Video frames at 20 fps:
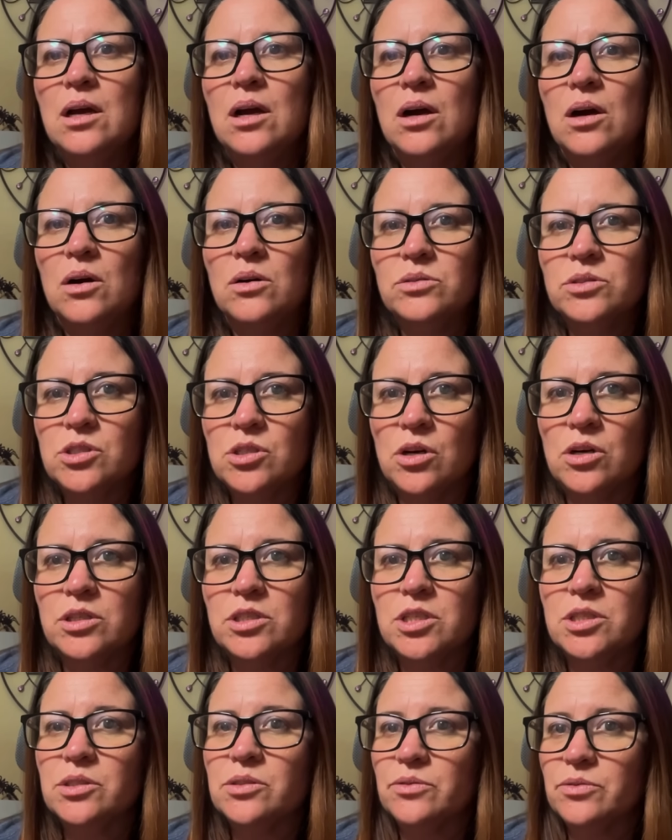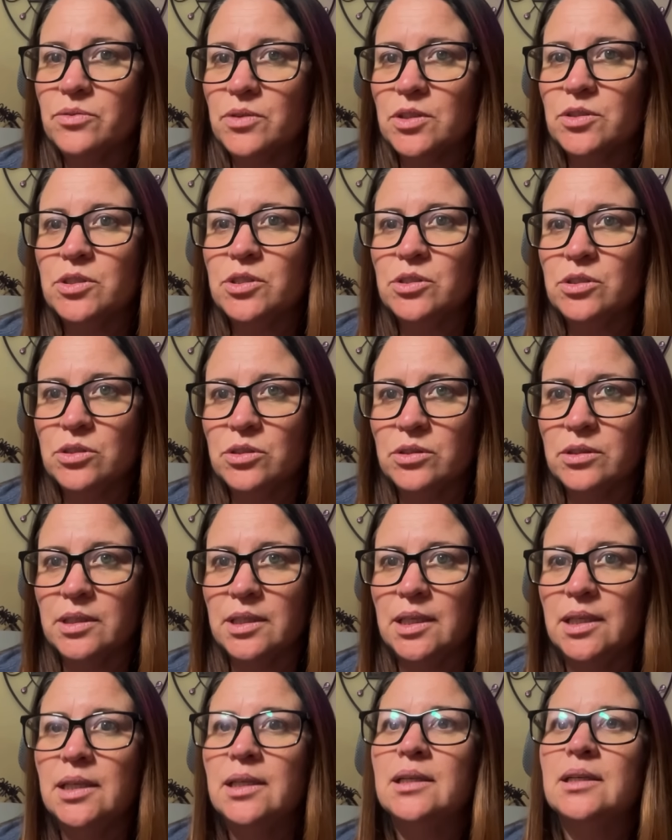on charges of first
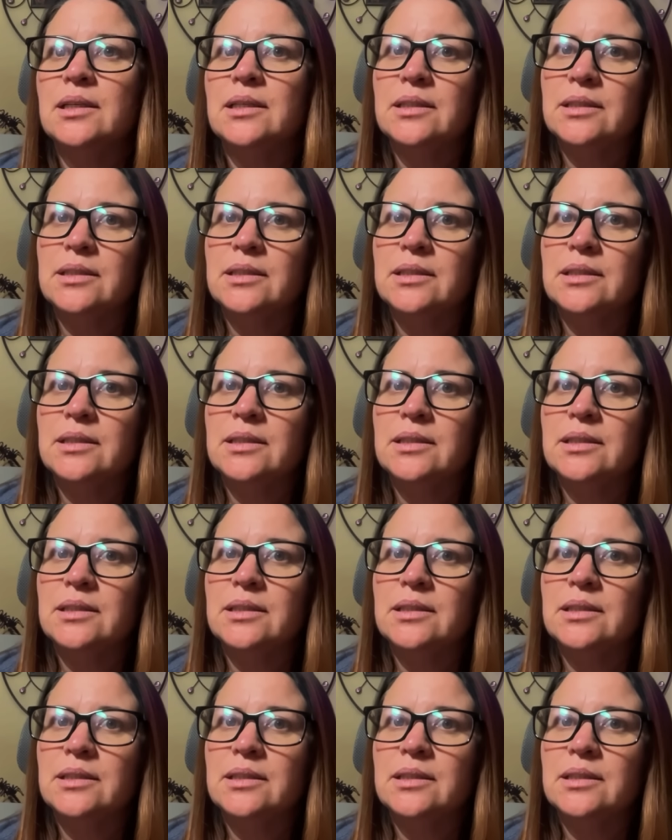degree,